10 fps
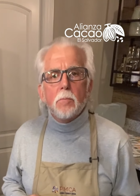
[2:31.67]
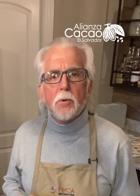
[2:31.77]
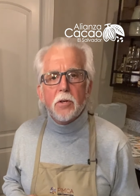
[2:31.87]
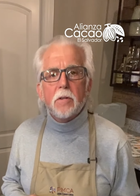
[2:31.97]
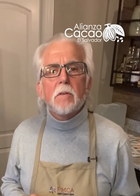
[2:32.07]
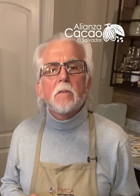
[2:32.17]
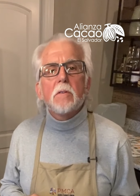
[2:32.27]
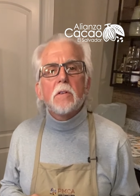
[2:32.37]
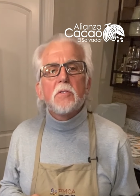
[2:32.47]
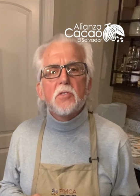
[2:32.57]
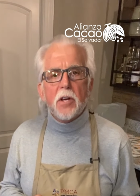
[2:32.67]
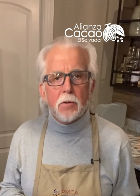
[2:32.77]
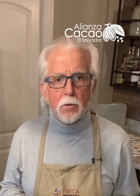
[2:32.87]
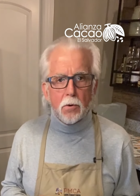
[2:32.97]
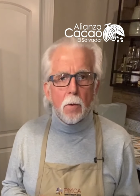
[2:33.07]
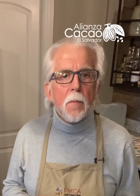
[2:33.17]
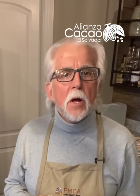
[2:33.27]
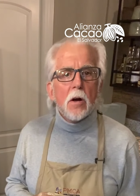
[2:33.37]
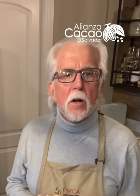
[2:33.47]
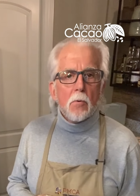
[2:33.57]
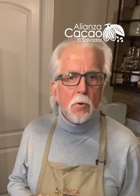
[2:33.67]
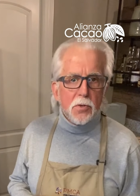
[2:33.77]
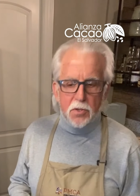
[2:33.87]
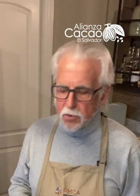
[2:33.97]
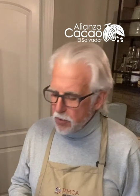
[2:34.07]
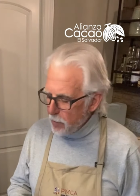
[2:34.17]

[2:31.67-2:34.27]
bit gentler. I roasted